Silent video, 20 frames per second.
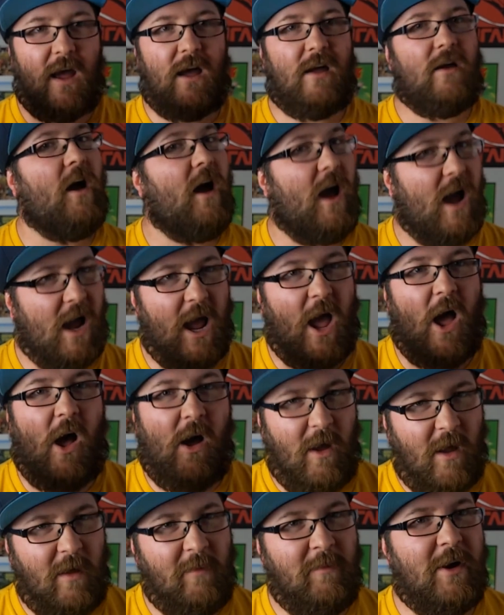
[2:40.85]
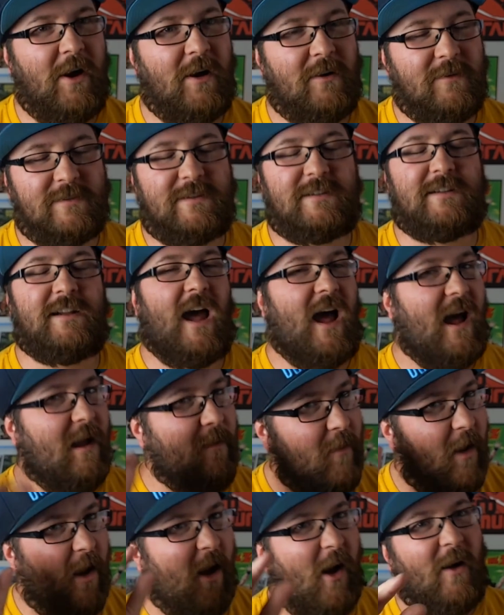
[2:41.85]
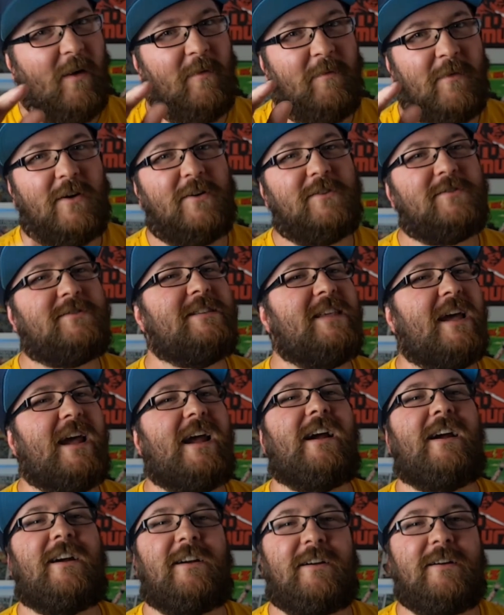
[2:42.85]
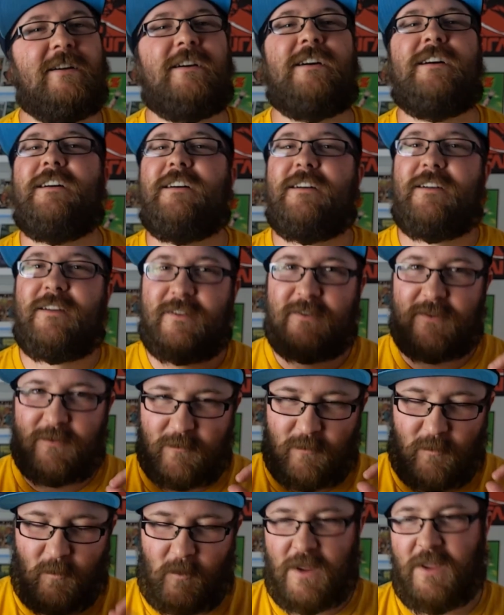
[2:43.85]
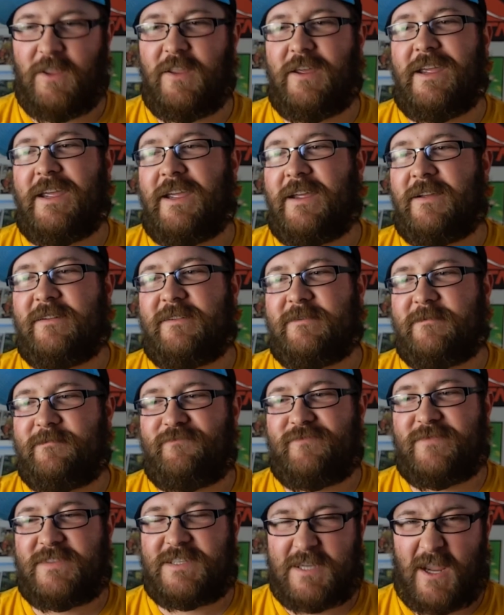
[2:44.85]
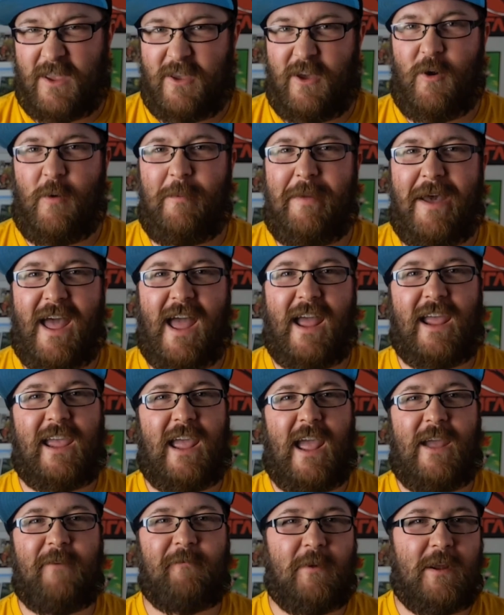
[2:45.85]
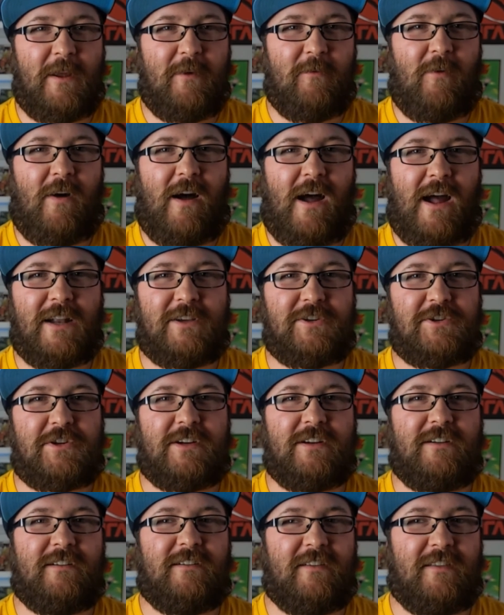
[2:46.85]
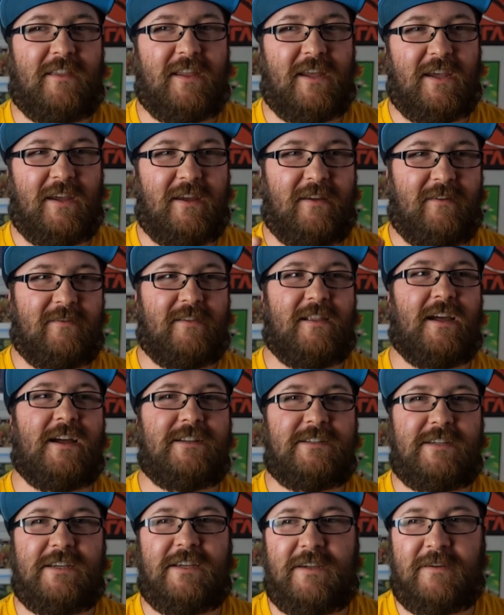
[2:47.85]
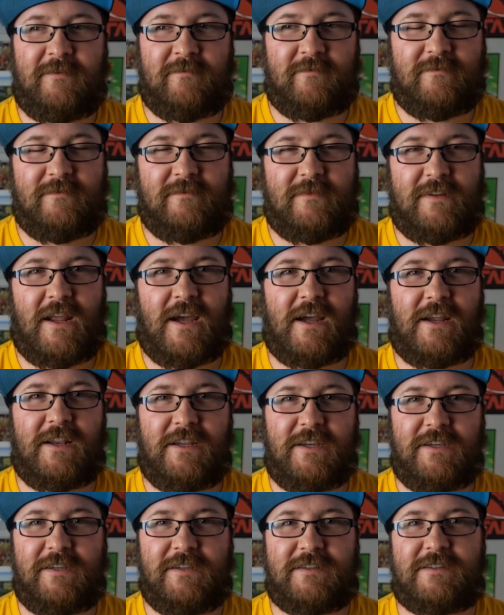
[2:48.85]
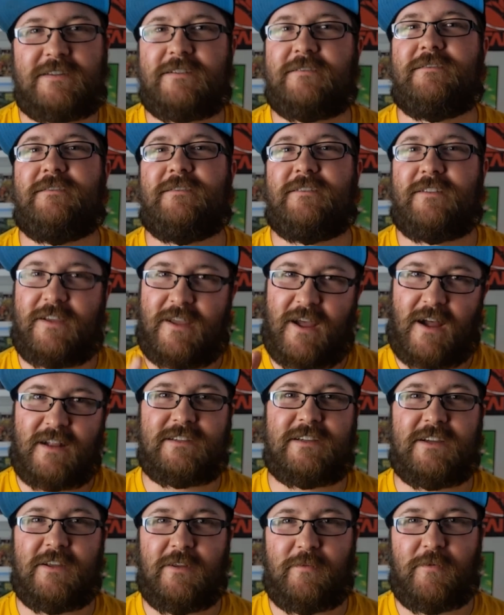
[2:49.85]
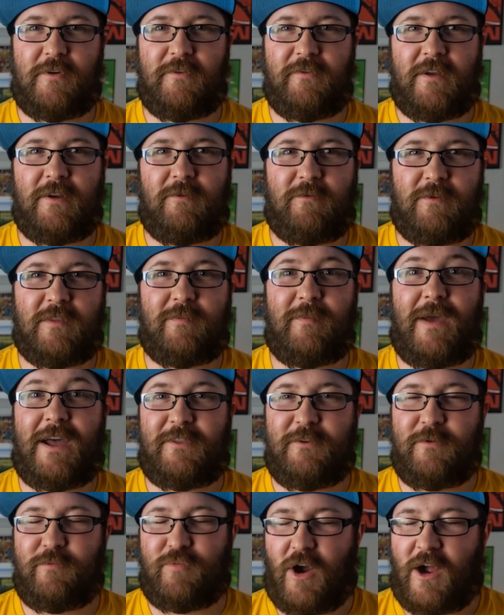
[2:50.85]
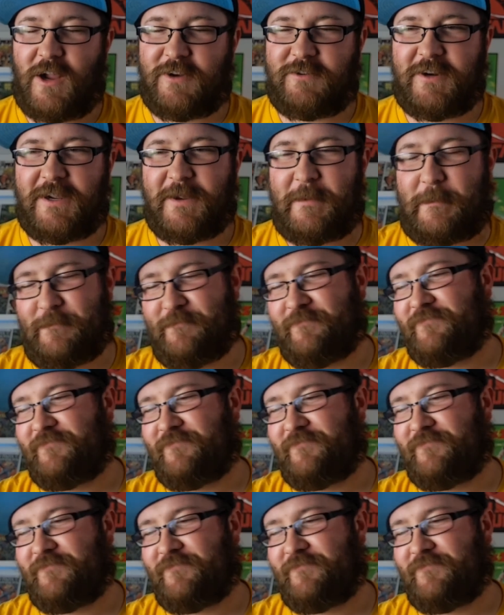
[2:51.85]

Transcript: I almost, I'm almost there willing to go back and rewatch the nineteen nineties Godzilla movie with Matthew Broderick.